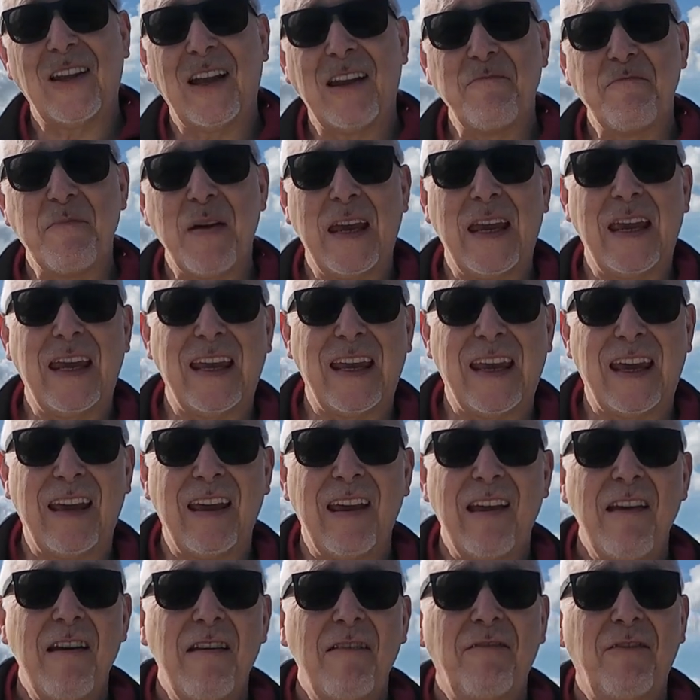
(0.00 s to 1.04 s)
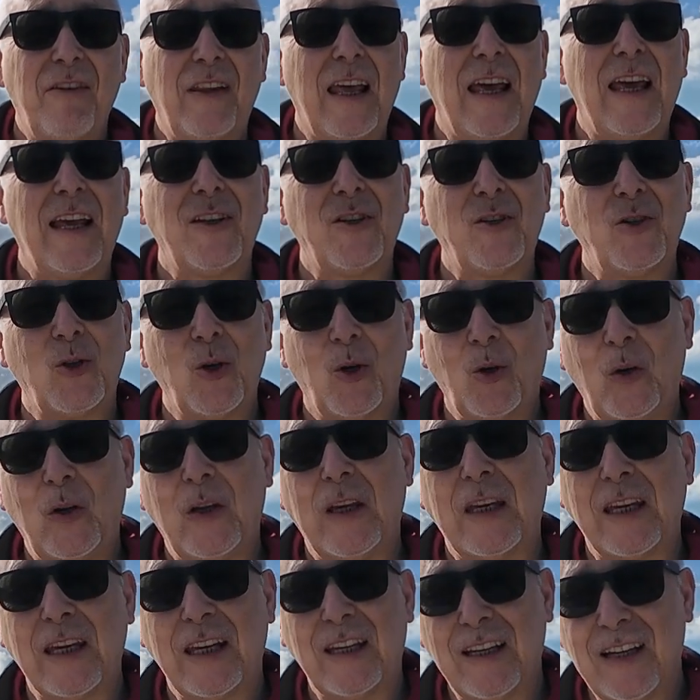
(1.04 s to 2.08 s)
they make for their
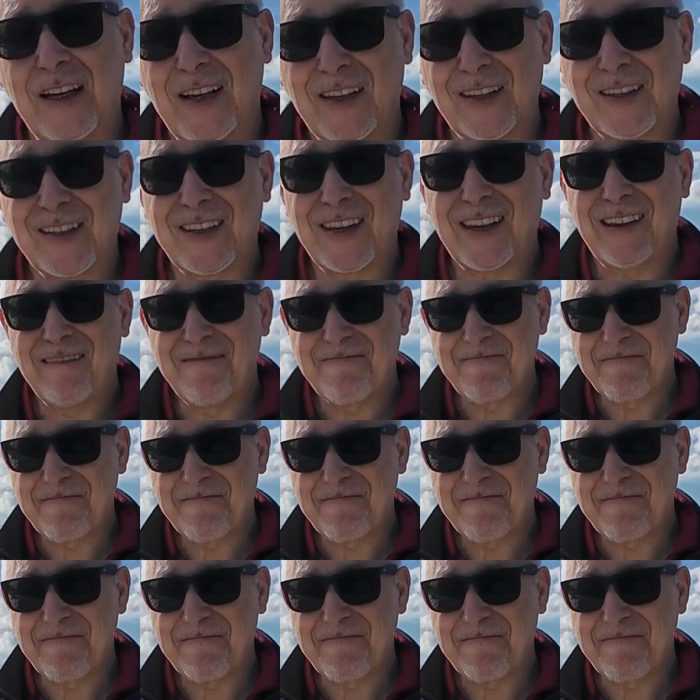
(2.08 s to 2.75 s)
toy cars.